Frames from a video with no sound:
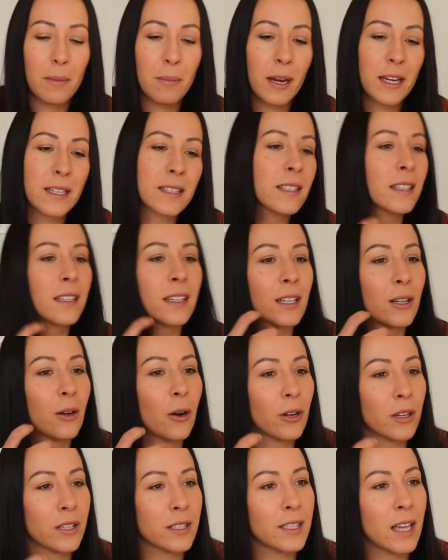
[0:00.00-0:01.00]
Basically,
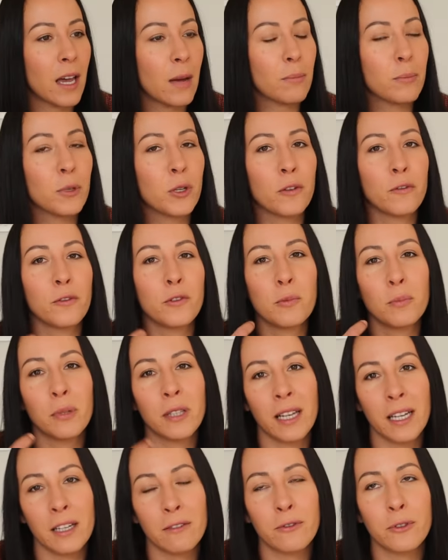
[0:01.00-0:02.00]
Otter's that beautiful,
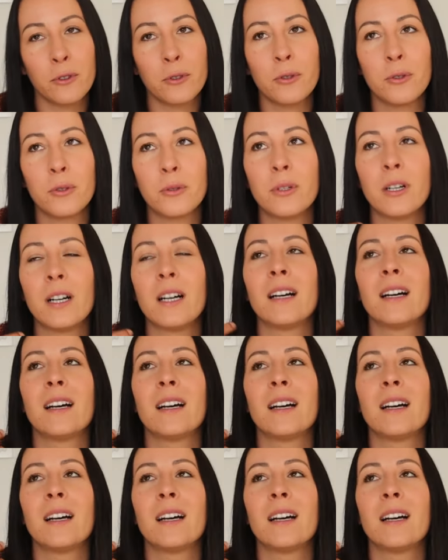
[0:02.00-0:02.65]
playful